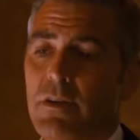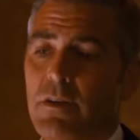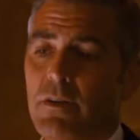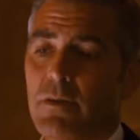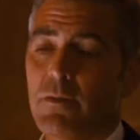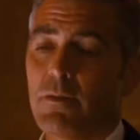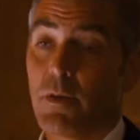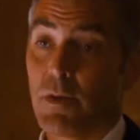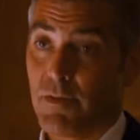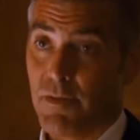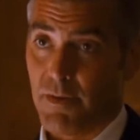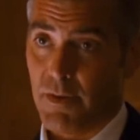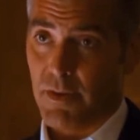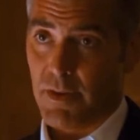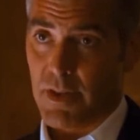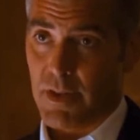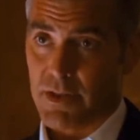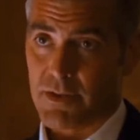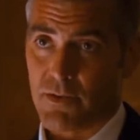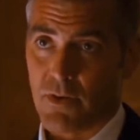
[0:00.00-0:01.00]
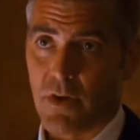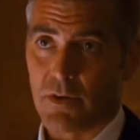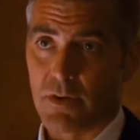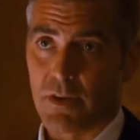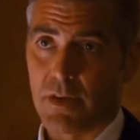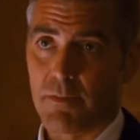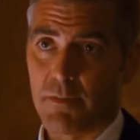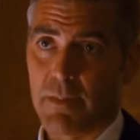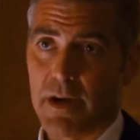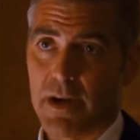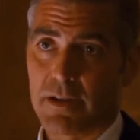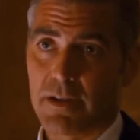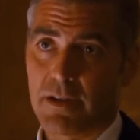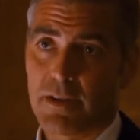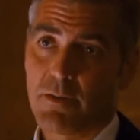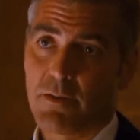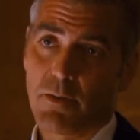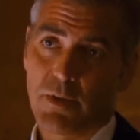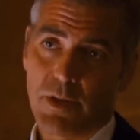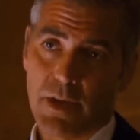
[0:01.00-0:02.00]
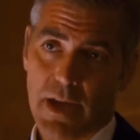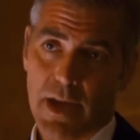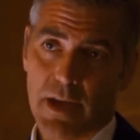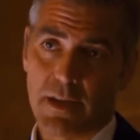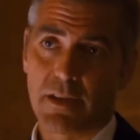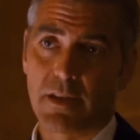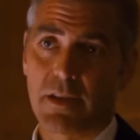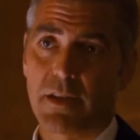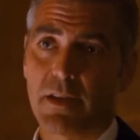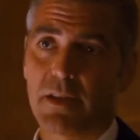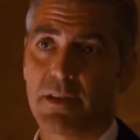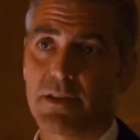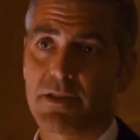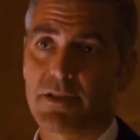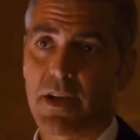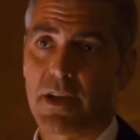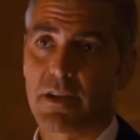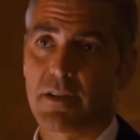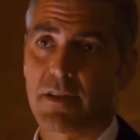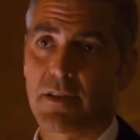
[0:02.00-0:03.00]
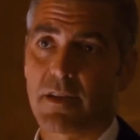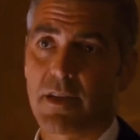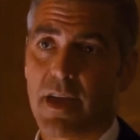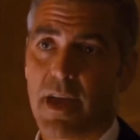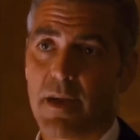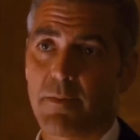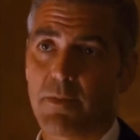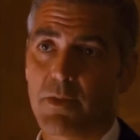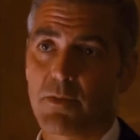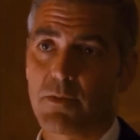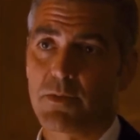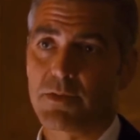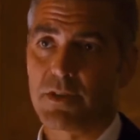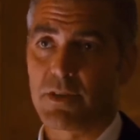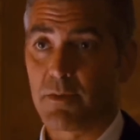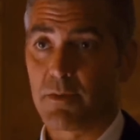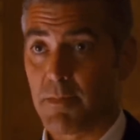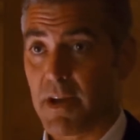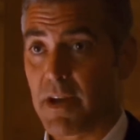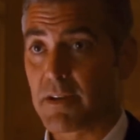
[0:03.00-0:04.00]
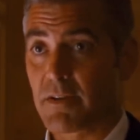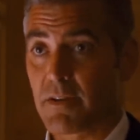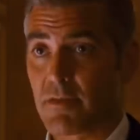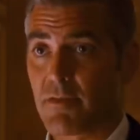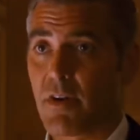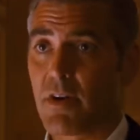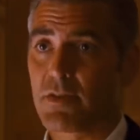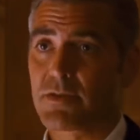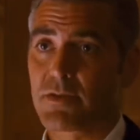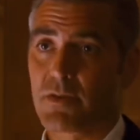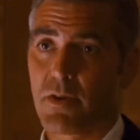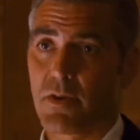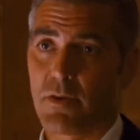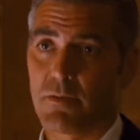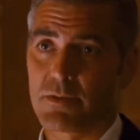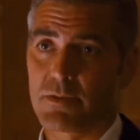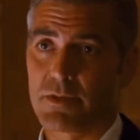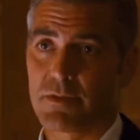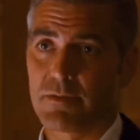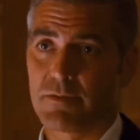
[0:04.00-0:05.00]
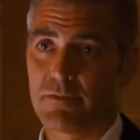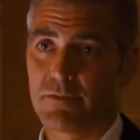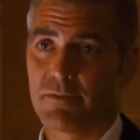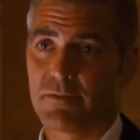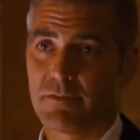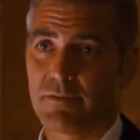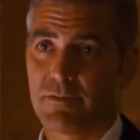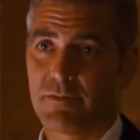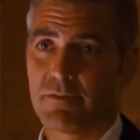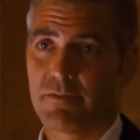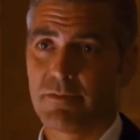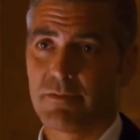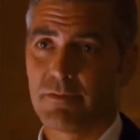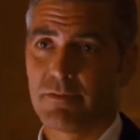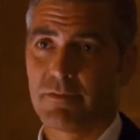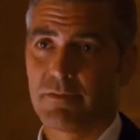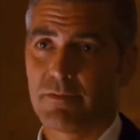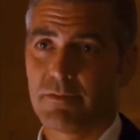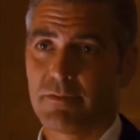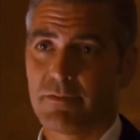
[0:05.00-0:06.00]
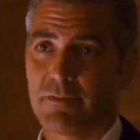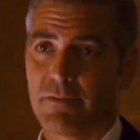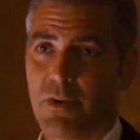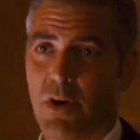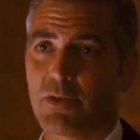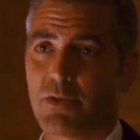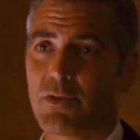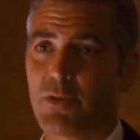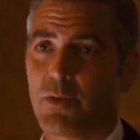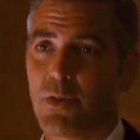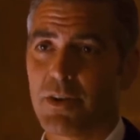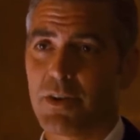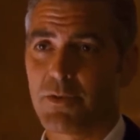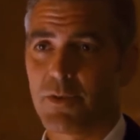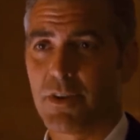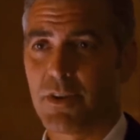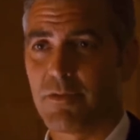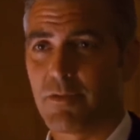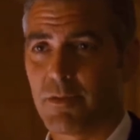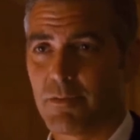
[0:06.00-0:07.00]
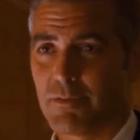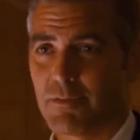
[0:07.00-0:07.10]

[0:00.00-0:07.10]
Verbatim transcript: Well, if you feel that strongly about it, then we'll yank the kids out of the camp and we'll send them back to their foster homes. All two hundred of them.